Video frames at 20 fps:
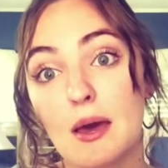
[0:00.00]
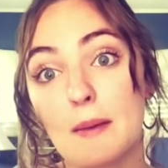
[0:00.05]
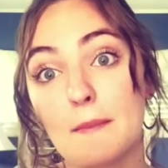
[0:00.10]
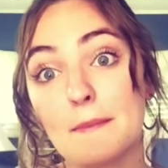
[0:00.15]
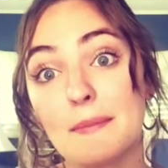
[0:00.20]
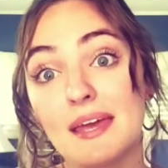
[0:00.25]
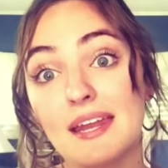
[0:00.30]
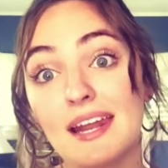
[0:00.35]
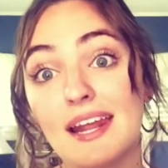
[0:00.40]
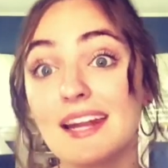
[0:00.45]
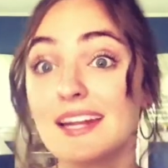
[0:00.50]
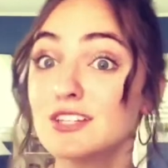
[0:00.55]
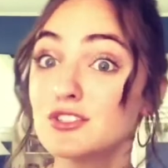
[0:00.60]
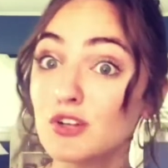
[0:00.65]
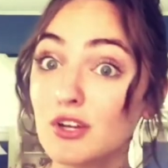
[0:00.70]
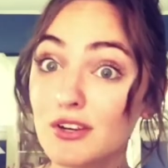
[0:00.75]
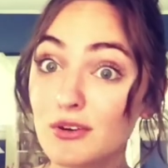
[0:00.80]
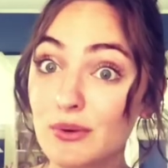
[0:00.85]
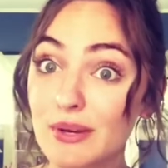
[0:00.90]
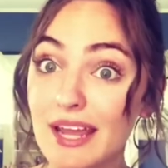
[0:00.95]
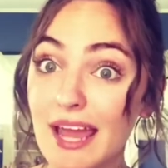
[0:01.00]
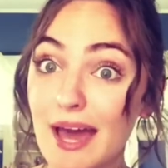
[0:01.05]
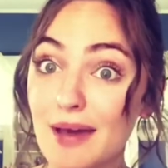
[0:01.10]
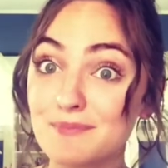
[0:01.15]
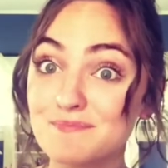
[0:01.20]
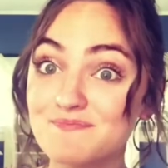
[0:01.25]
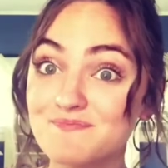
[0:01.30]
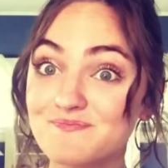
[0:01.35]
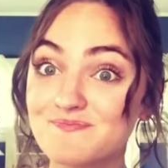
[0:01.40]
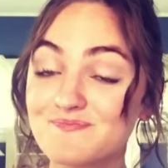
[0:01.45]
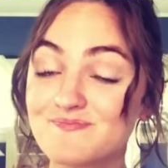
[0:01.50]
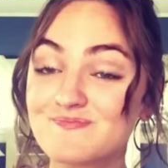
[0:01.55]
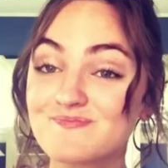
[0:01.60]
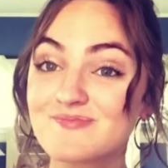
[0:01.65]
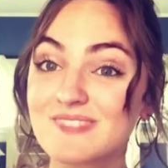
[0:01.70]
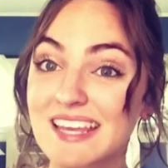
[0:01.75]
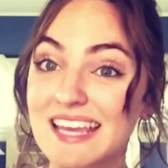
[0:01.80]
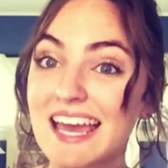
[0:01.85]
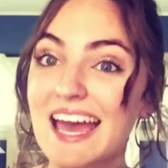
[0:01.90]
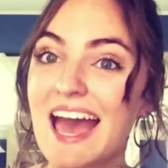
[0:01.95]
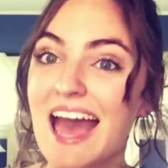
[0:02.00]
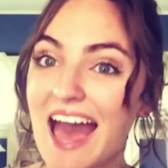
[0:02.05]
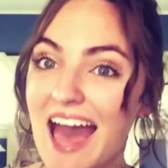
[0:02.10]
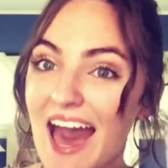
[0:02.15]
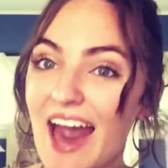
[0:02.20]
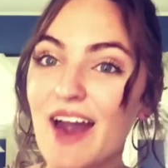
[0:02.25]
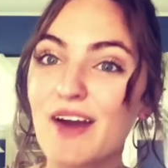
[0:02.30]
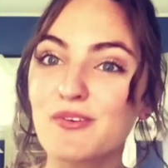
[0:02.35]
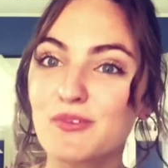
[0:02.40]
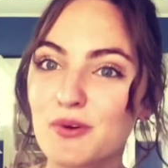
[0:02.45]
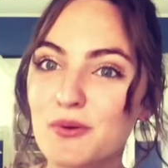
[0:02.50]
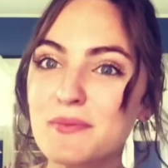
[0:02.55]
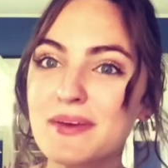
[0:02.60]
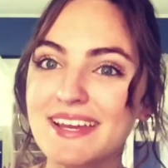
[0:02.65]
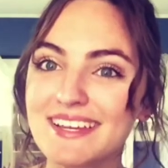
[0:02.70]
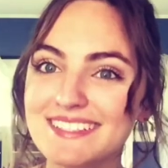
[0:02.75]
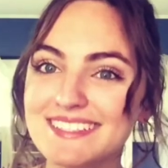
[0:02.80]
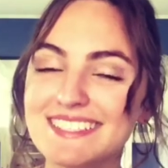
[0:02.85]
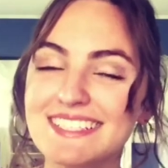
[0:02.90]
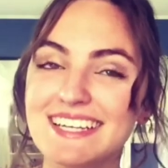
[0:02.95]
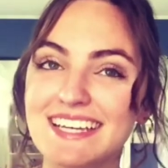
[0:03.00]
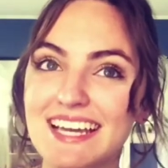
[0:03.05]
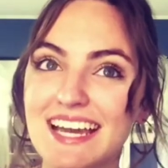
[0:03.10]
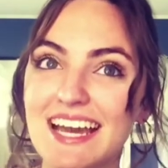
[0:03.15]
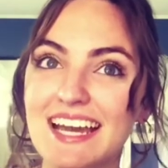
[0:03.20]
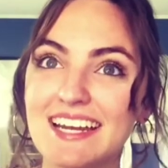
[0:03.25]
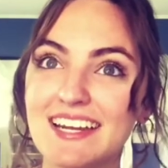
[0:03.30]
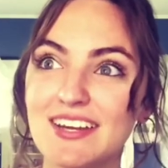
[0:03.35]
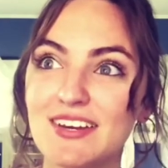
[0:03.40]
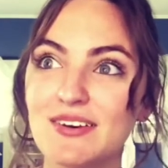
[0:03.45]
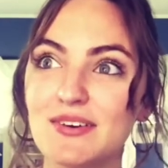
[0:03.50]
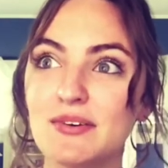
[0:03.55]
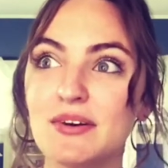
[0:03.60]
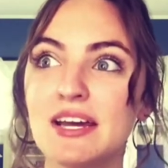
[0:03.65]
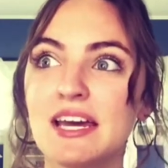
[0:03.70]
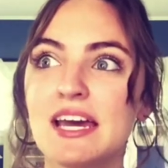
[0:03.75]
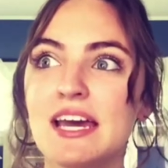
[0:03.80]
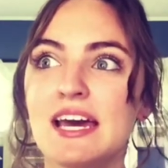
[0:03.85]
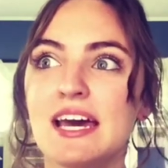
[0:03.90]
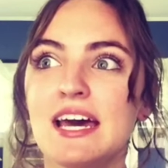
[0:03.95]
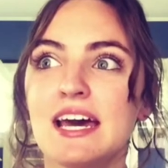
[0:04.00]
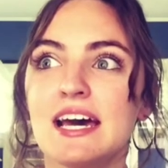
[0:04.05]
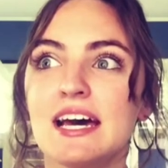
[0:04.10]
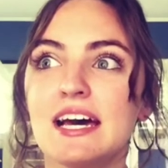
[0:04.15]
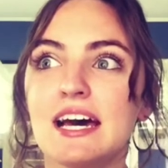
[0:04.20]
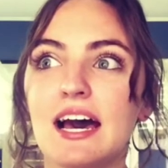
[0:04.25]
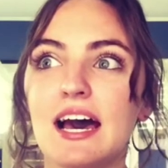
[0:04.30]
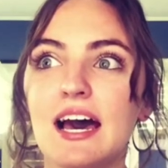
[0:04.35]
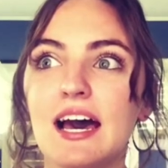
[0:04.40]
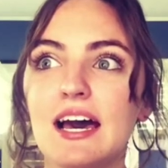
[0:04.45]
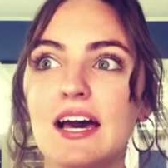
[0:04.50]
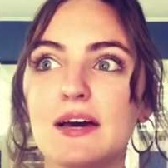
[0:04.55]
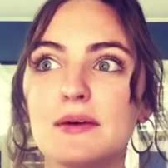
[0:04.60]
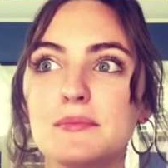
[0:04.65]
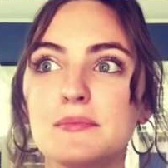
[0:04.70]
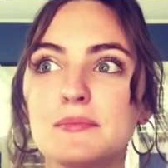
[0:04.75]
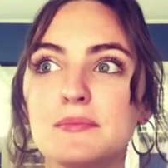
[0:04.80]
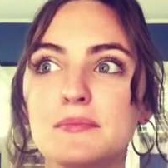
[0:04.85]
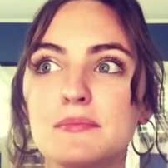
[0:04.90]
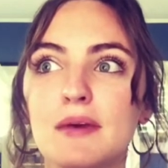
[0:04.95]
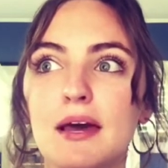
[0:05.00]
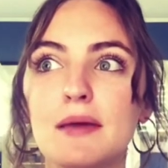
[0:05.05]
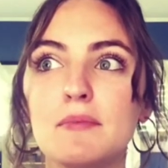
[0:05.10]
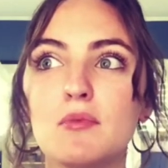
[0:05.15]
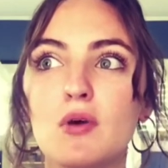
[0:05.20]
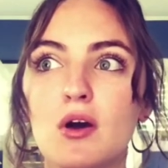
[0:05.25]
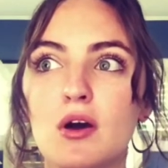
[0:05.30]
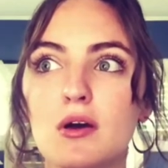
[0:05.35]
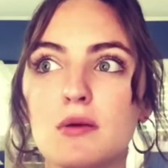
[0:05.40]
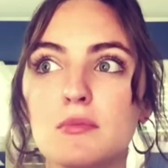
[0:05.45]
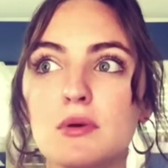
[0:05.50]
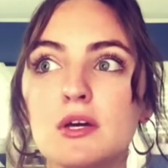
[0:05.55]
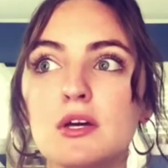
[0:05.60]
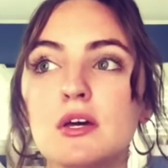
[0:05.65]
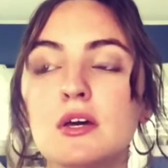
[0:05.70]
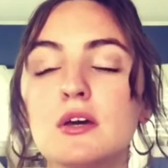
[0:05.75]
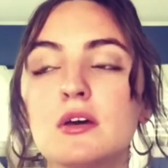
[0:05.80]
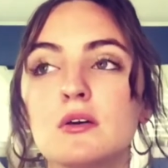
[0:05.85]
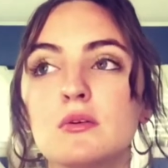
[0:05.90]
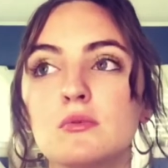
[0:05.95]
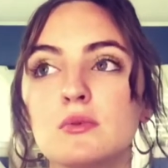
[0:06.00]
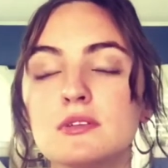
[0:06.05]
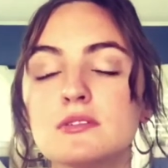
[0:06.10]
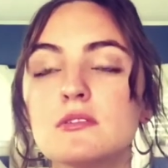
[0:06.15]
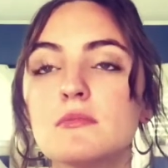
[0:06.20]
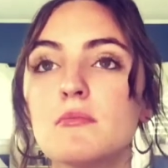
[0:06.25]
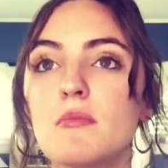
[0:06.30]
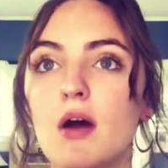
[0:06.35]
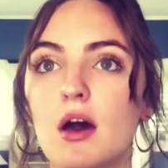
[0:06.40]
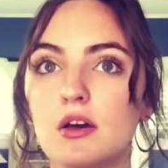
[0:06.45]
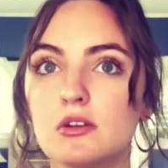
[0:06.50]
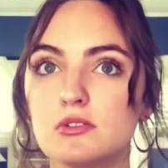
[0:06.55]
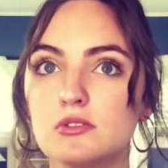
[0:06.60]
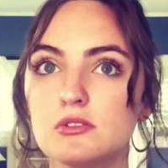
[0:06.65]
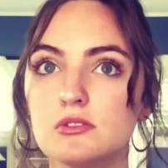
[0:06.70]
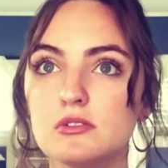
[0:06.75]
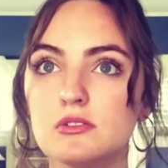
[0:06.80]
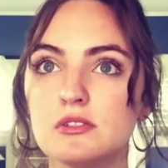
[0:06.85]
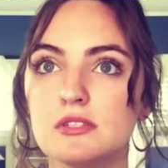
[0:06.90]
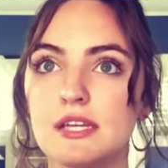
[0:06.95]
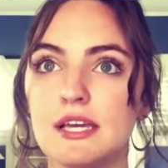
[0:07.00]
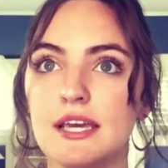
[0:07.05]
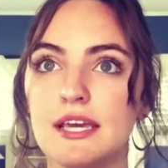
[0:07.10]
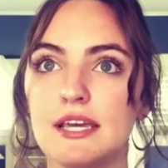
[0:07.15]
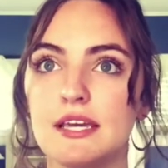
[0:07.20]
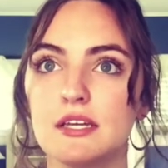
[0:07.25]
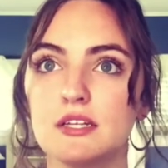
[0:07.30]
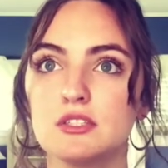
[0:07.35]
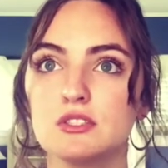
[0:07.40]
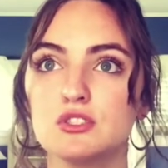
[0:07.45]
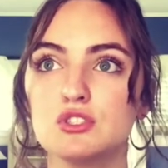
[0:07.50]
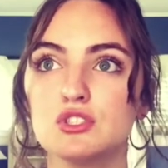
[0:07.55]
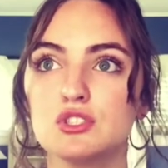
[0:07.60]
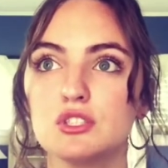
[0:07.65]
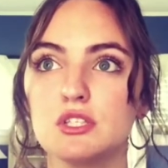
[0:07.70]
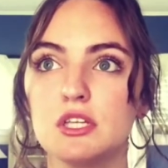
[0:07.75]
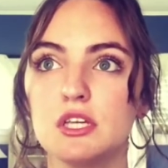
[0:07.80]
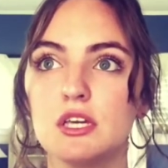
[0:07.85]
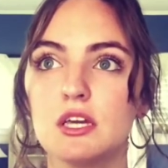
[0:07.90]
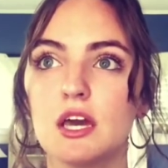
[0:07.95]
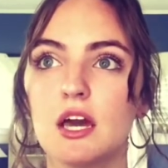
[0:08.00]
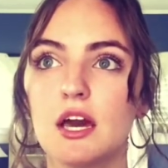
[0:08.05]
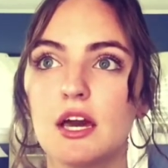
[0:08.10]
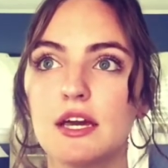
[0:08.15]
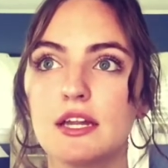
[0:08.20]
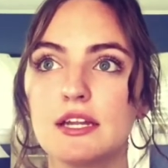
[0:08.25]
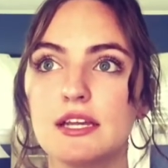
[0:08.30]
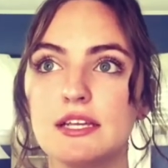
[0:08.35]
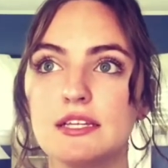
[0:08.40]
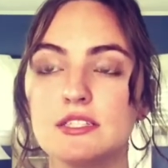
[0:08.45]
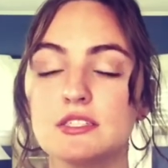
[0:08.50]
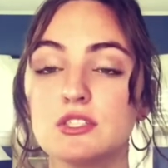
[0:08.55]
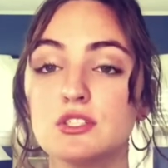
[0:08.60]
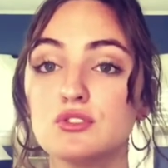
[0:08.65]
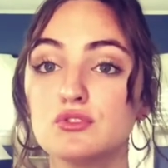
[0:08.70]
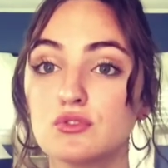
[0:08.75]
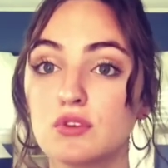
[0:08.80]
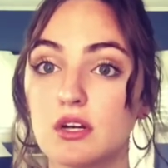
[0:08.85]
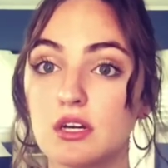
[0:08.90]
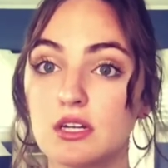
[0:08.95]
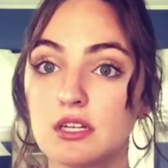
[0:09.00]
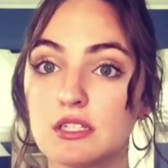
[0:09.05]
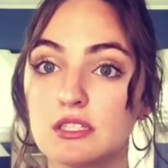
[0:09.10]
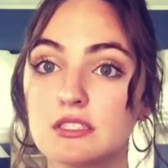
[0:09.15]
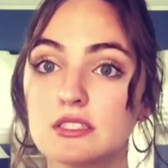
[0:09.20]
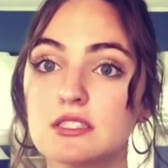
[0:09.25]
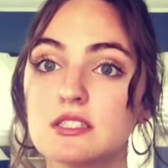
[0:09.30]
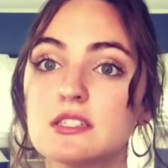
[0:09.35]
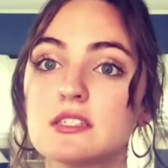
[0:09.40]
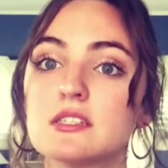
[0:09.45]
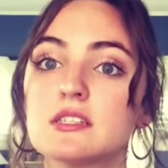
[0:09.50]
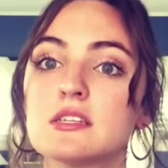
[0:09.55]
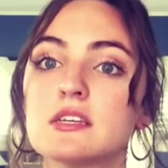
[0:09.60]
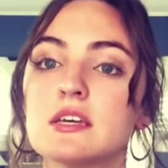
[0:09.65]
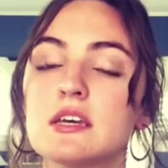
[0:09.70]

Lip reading: met at a drug rehab. How romantic, I know. My mom was a model and she got into drugs.